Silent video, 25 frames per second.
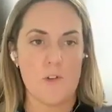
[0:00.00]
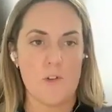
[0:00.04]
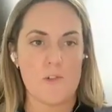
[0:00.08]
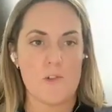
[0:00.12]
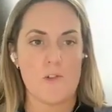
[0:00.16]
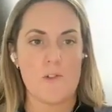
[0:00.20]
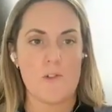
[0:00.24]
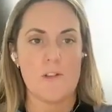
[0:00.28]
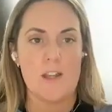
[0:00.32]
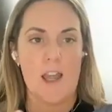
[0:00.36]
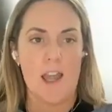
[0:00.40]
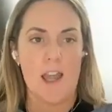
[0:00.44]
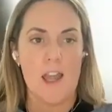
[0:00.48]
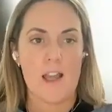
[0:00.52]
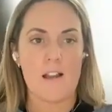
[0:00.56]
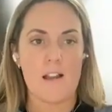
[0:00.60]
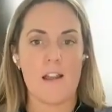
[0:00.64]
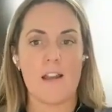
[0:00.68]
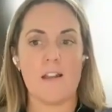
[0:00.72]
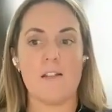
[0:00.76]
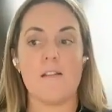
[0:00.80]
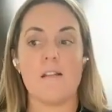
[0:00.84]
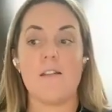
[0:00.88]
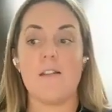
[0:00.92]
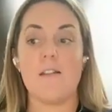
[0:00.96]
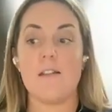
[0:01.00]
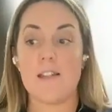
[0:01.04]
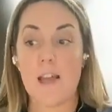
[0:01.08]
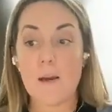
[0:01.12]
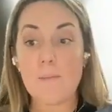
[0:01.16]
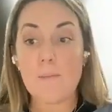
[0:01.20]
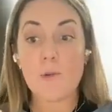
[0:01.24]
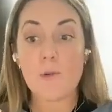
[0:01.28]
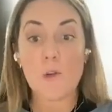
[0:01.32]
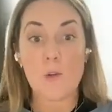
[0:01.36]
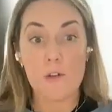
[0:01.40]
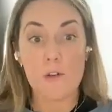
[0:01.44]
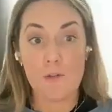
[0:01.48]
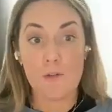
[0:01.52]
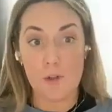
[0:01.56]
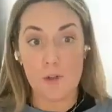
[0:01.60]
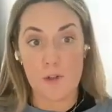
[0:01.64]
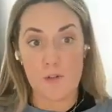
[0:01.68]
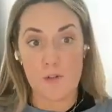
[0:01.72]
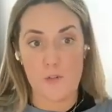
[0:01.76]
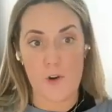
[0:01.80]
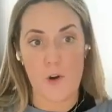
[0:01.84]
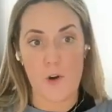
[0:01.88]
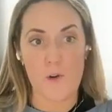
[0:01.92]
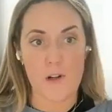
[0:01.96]
So saying like step your foot
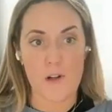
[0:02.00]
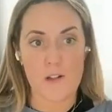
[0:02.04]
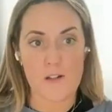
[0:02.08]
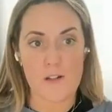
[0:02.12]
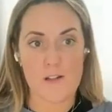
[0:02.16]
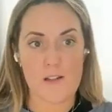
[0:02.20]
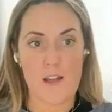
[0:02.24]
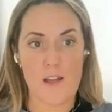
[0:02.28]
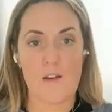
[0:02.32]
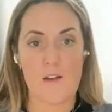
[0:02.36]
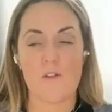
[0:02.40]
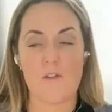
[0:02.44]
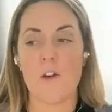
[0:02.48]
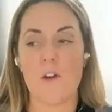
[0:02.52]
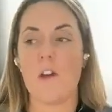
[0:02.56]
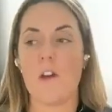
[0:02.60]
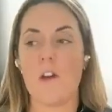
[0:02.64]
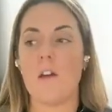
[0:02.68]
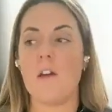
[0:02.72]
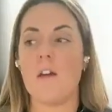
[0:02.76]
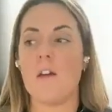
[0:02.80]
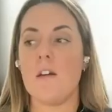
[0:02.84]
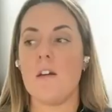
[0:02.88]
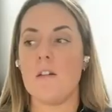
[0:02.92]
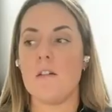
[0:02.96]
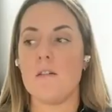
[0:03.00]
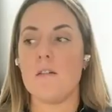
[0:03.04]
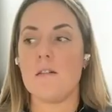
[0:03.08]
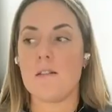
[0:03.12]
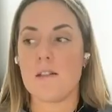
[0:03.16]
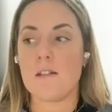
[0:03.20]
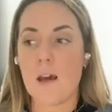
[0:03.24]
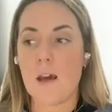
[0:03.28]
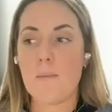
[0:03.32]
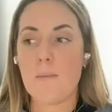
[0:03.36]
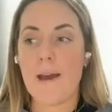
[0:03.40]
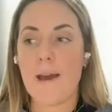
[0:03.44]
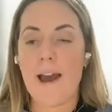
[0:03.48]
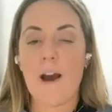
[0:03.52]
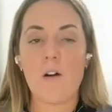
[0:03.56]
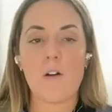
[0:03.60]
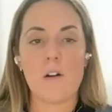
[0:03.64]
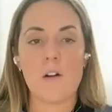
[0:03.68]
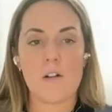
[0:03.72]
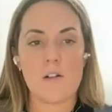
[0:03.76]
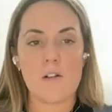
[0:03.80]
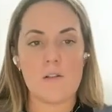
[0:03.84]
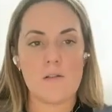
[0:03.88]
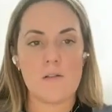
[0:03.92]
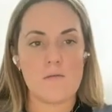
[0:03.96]
forward instead of step
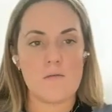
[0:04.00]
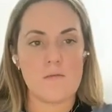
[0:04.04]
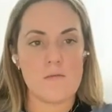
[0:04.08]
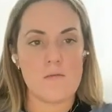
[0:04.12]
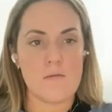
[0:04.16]
our,